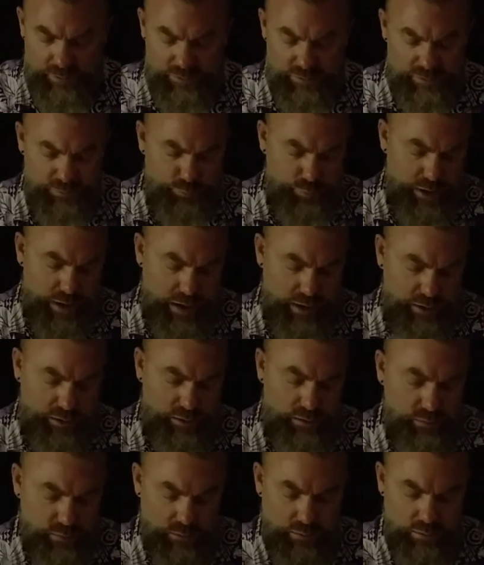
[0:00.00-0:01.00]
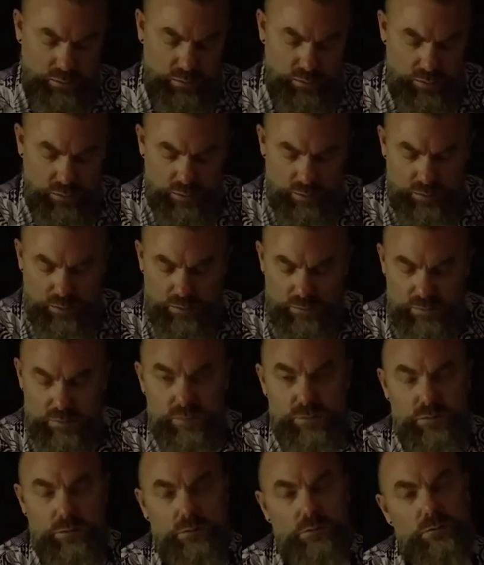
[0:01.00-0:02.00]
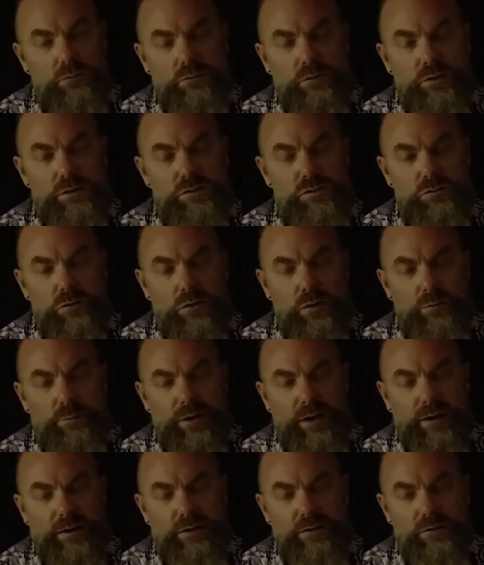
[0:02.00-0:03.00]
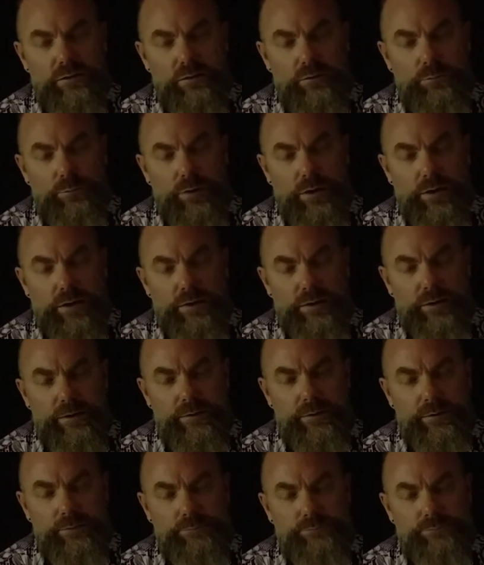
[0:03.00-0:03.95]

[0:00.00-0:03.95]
just back in the stone, get you all back into your body.